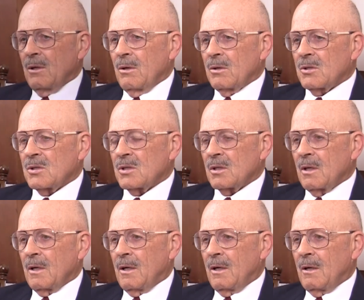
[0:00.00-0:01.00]
Oaks
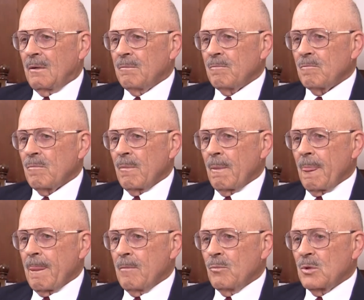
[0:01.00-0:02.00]
um,
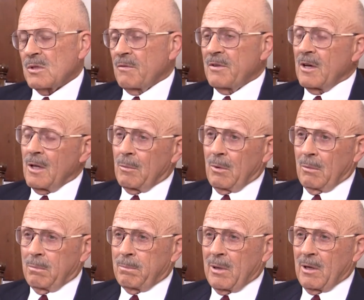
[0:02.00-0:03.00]
was available
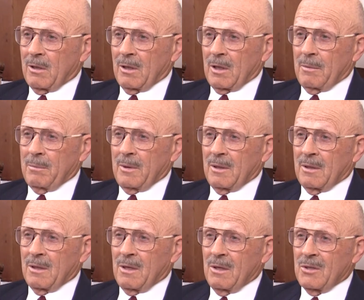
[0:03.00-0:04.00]
partly
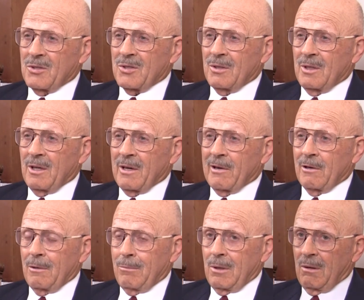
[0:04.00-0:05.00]
because the arable